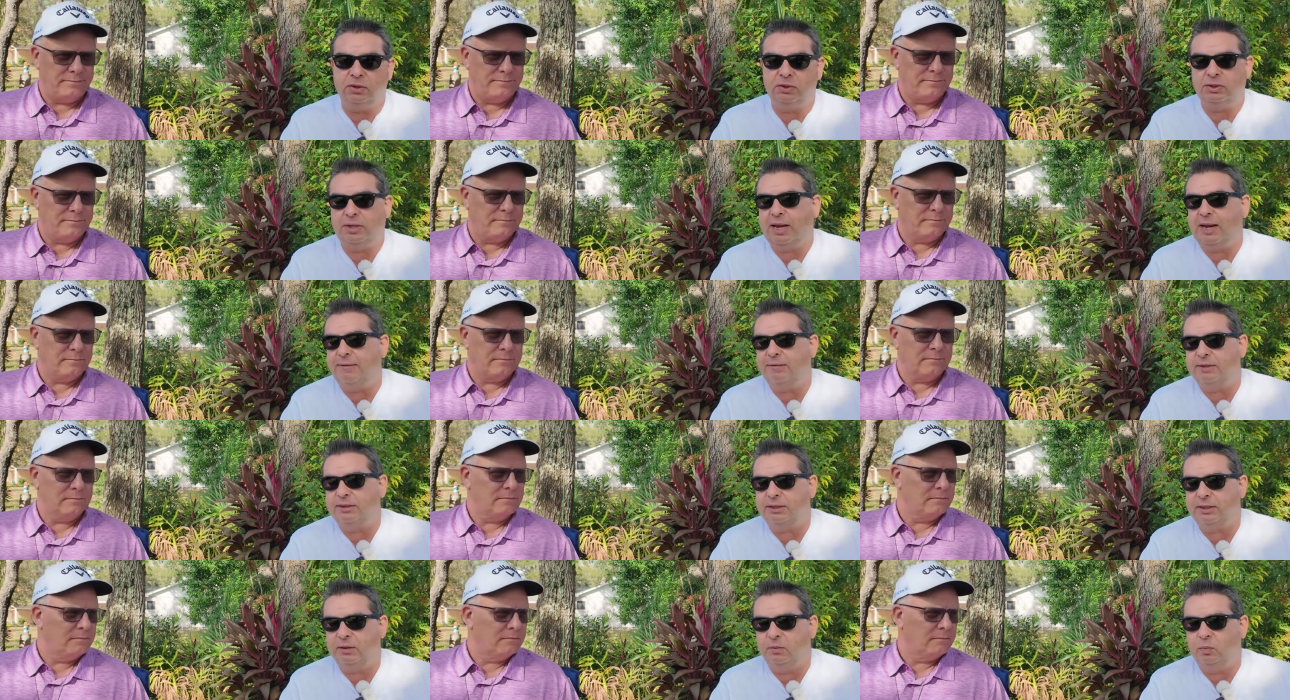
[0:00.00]
Speaker 1: because
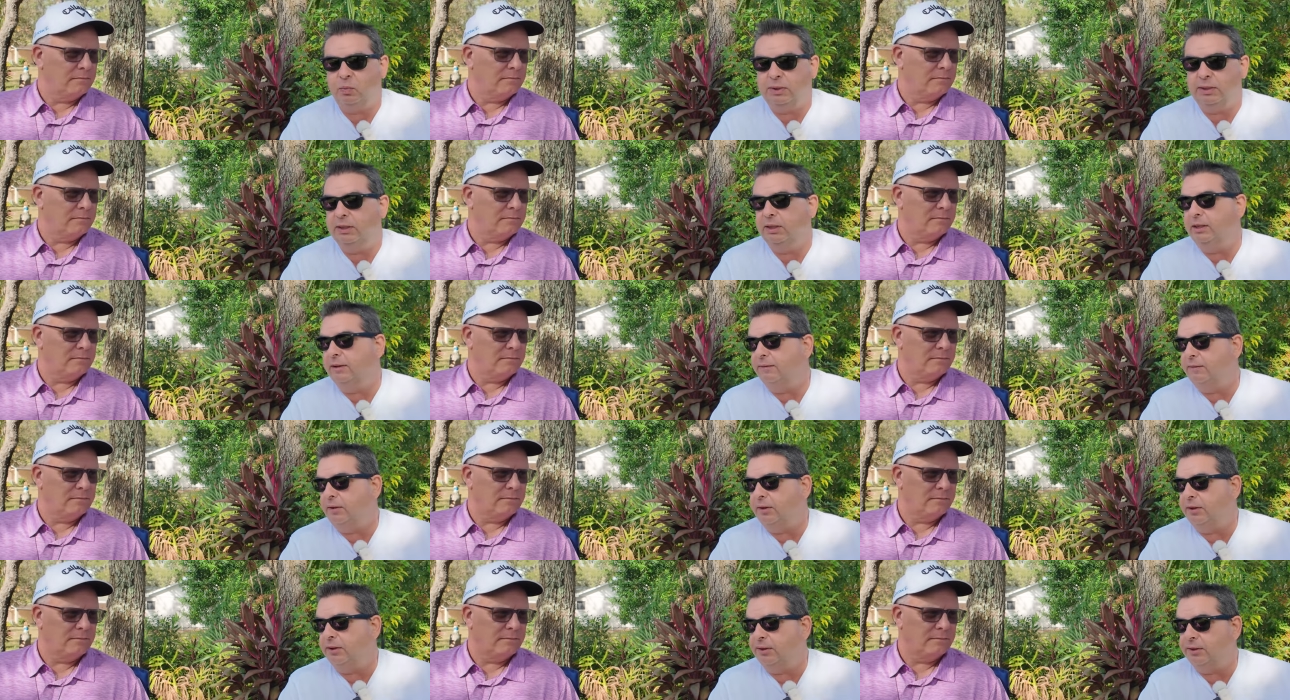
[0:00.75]
obviously we
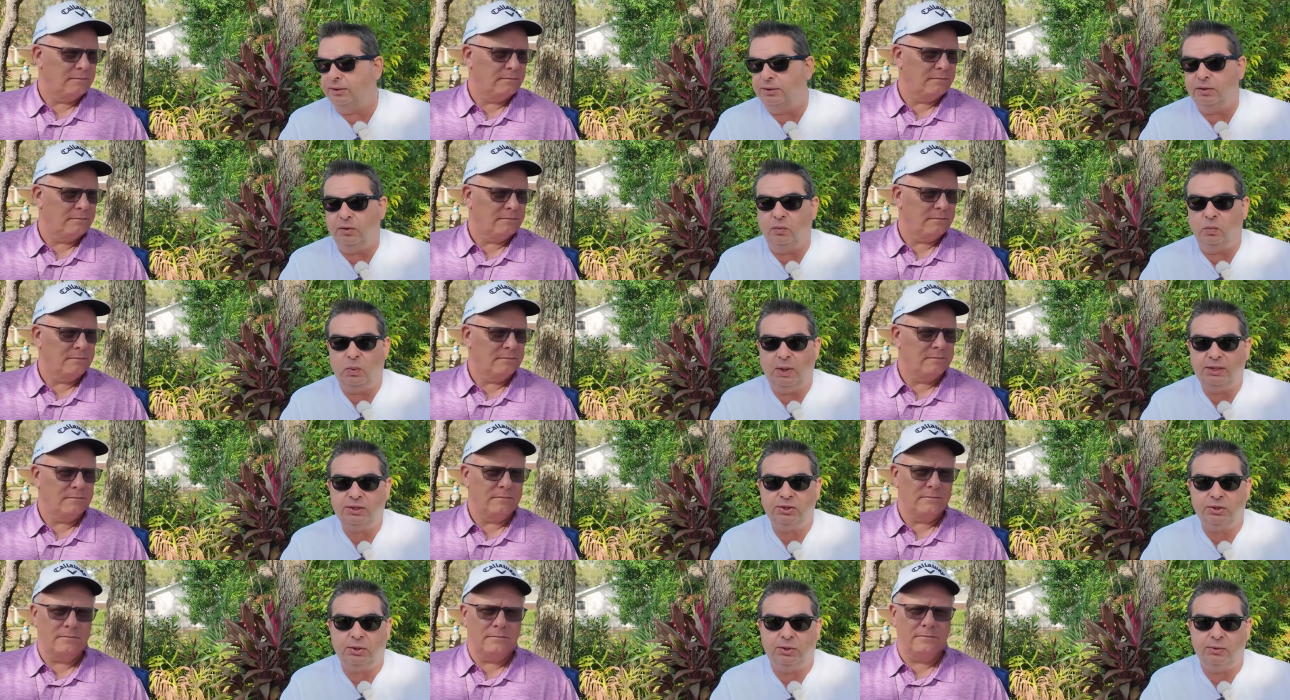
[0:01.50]
live on
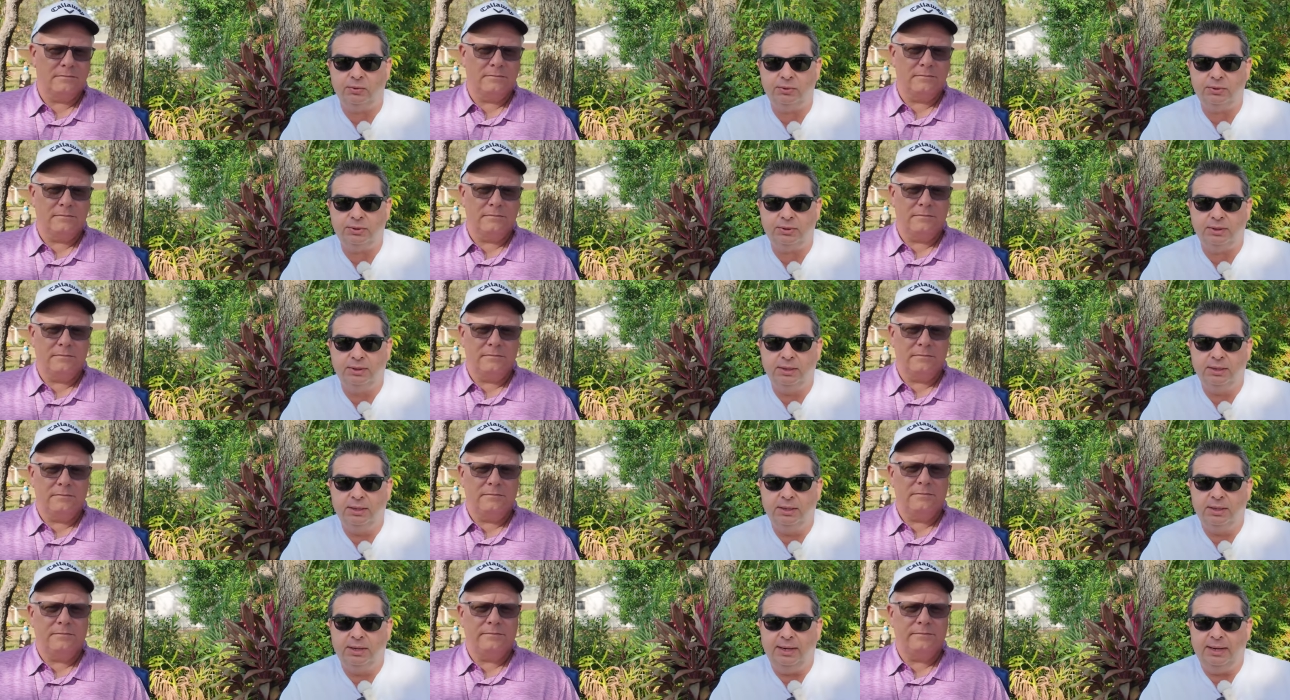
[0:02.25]
the West
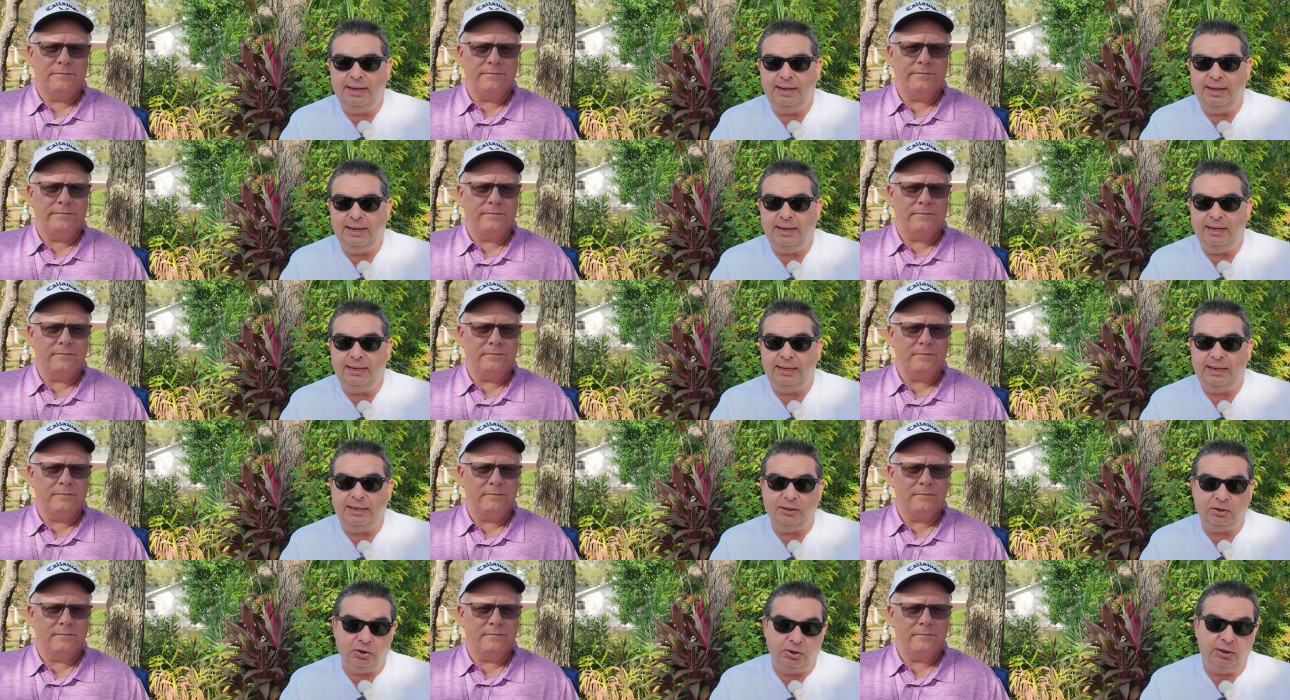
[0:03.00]
Coast
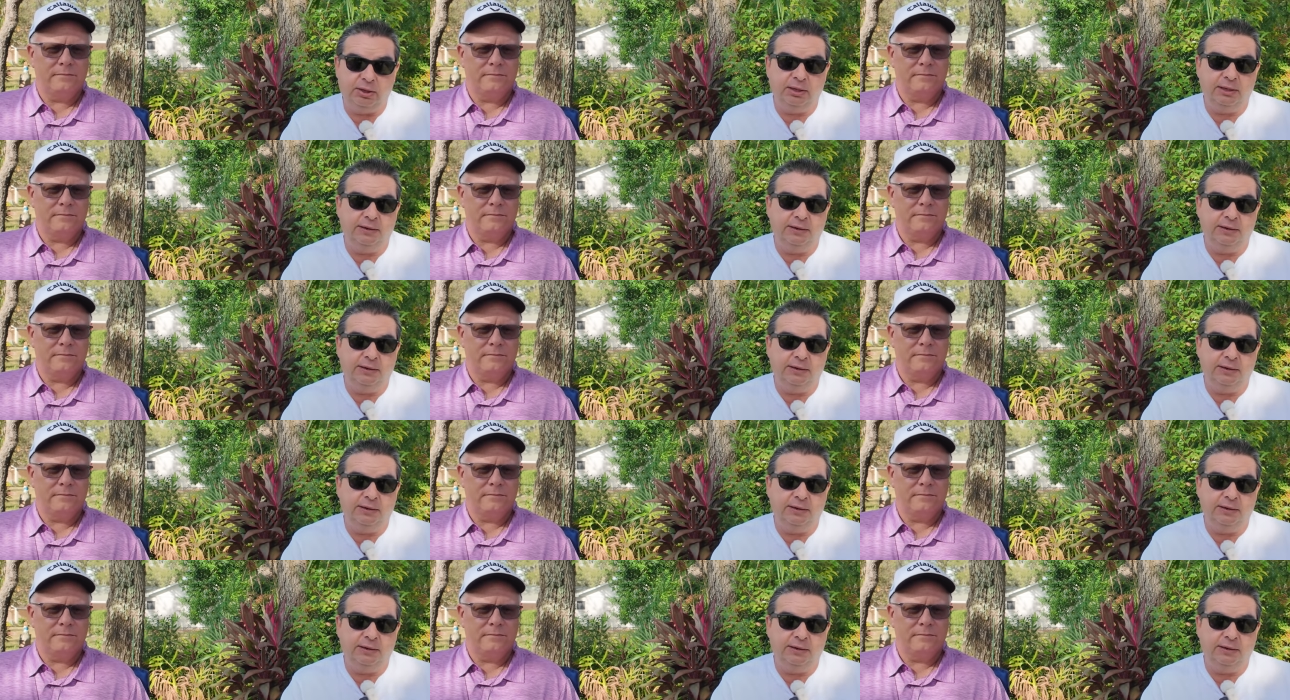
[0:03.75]
and I could